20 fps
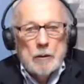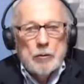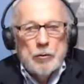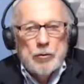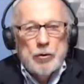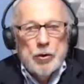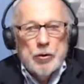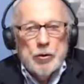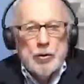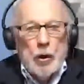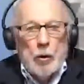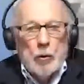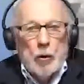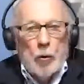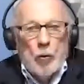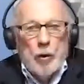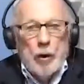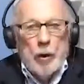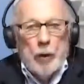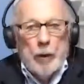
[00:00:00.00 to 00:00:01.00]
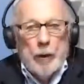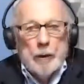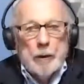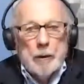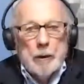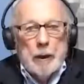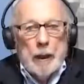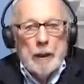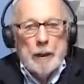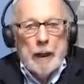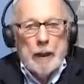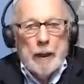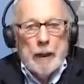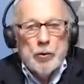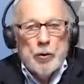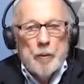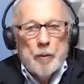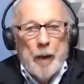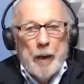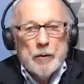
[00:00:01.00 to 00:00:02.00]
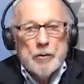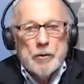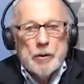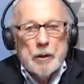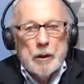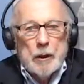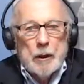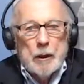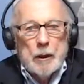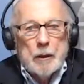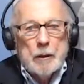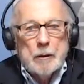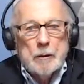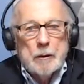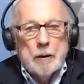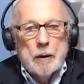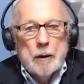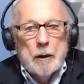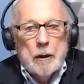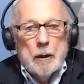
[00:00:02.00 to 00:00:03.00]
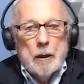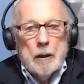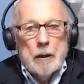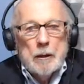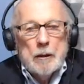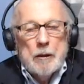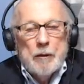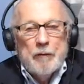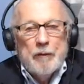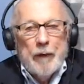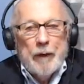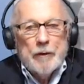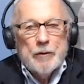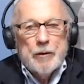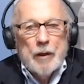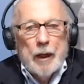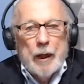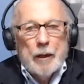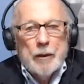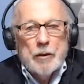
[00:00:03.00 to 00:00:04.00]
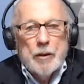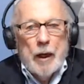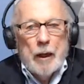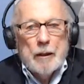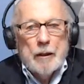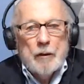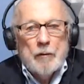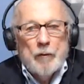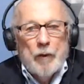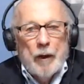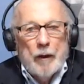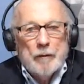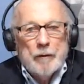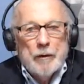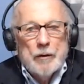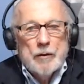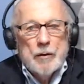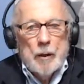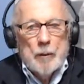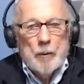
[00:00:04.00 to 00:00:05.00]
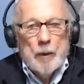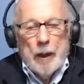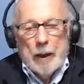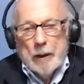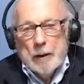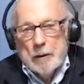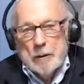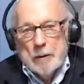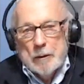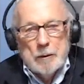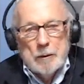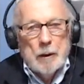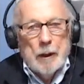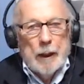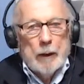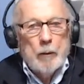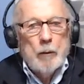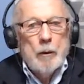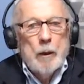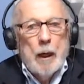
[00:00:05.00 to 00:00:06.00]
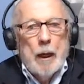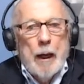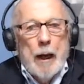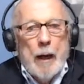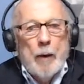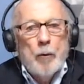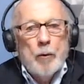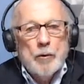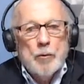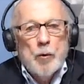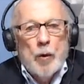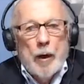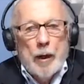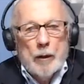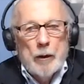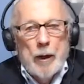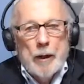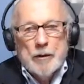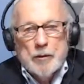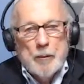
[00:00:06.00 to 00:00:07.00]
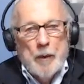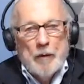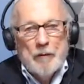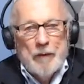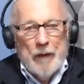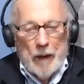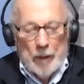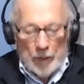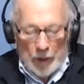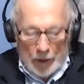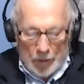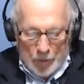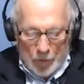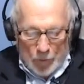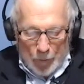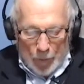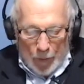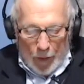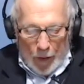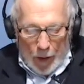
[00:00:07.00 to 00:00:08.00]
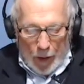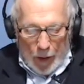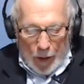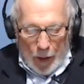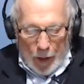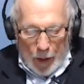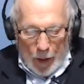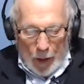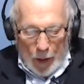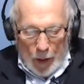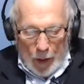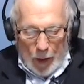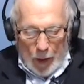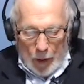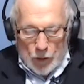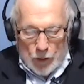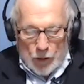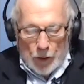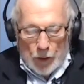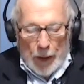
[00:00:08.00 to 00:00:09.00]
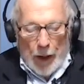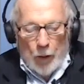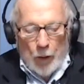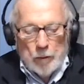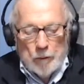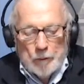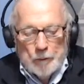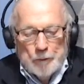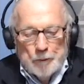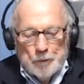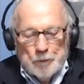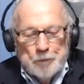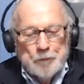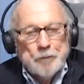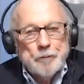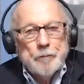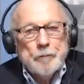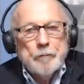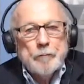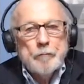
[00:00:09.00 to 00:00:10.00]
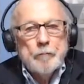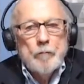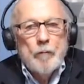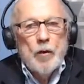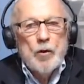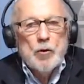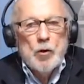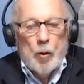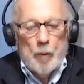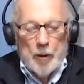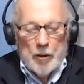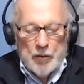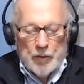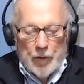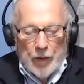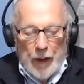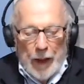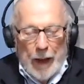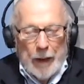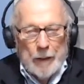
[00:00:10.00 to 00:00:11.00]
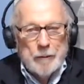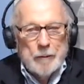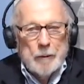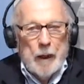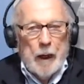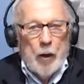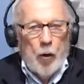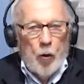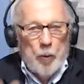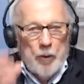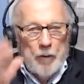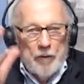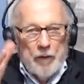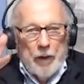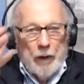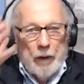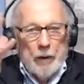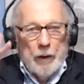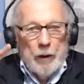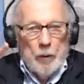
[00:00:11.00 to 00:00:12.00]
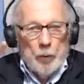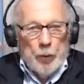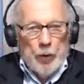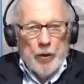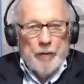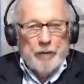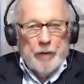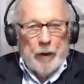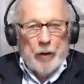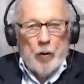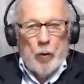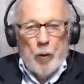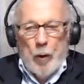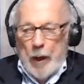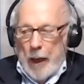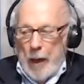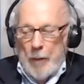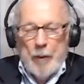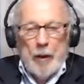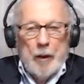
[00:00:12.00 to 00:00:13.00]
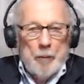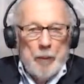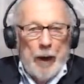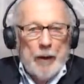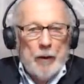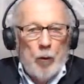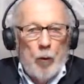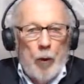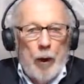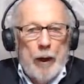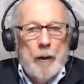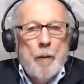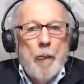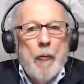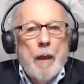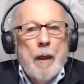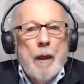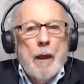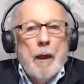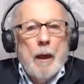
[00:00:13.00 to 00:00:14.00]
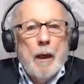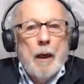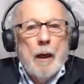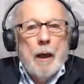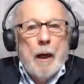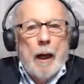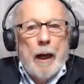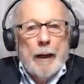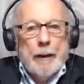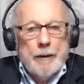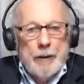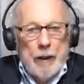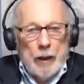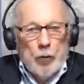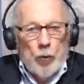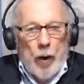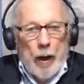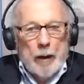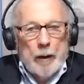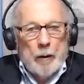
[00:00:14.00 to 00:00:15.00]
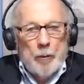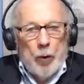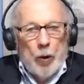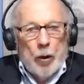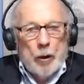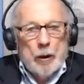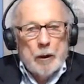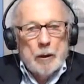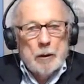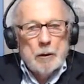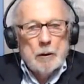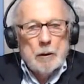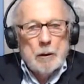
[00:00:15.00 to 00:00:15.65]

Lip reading: just don't go near it. That's your best defense against getting involved in something like I was, where I lost my family. So now, so much for that. I hope you feel a little briefed on who I am. And by the way, I did write a book